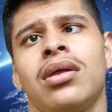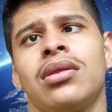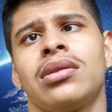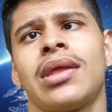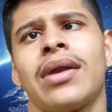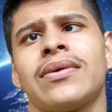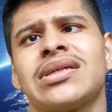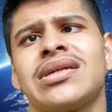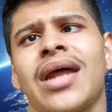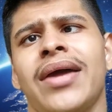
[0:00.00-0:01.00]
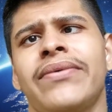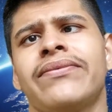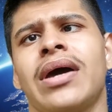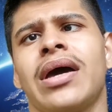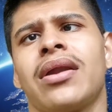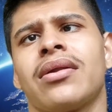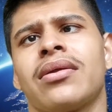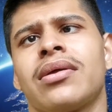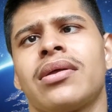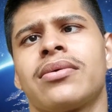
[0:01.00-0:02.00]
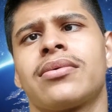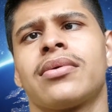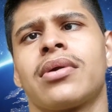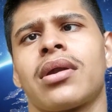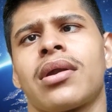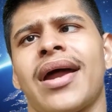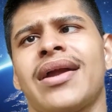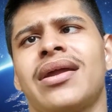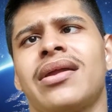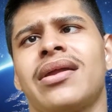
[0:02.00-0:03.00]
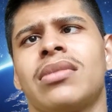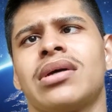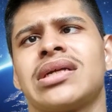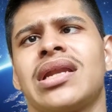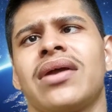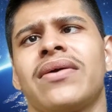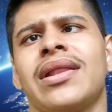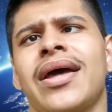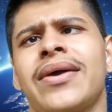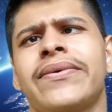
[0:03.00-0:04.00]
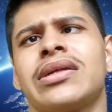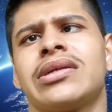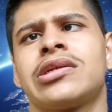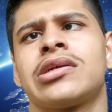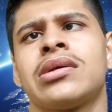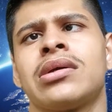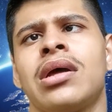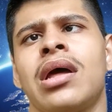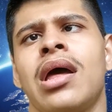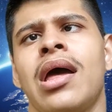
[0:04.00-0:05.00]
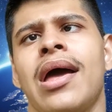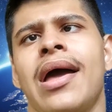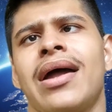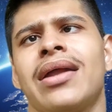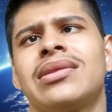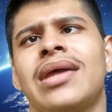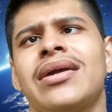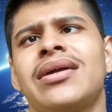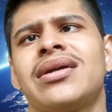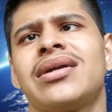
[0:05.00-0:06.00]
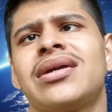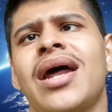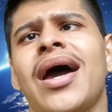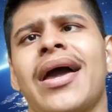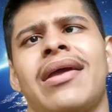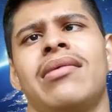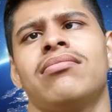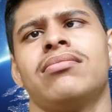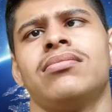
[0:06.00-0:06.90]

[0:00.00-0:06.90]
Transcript: there was a time where you could write in machine level language. At that time,